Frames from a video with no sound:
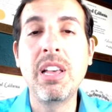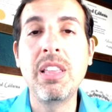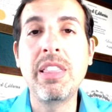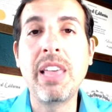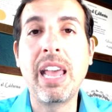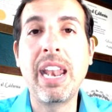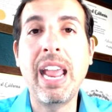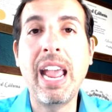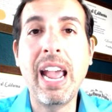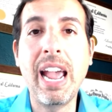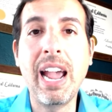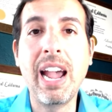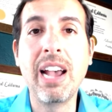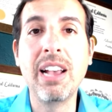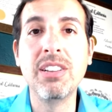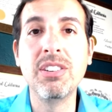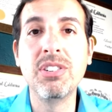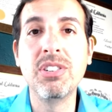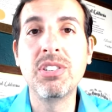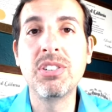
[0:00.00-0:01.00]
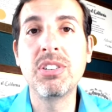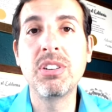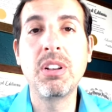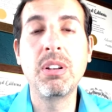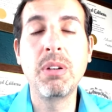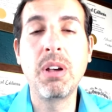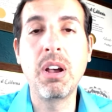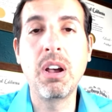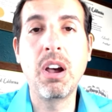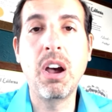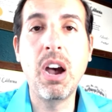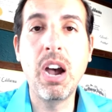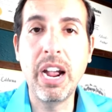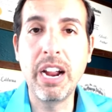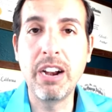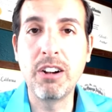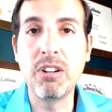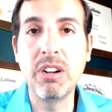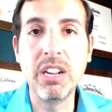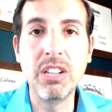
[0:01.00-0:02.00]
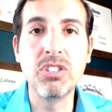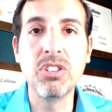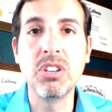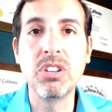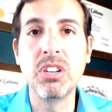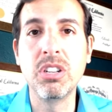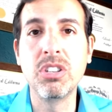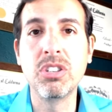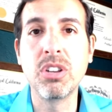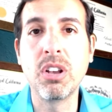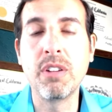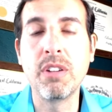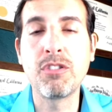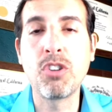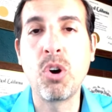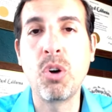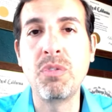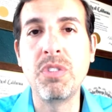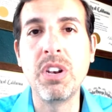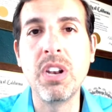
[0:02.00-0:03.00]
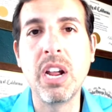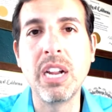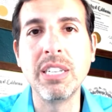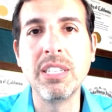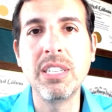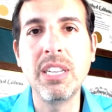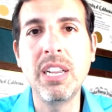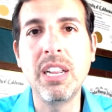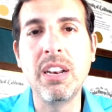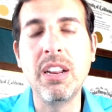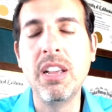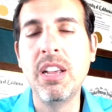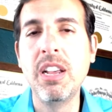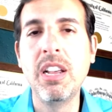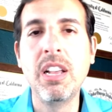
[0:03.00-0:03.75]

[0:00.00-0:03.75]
that has a higher incidence of COVID nineteen.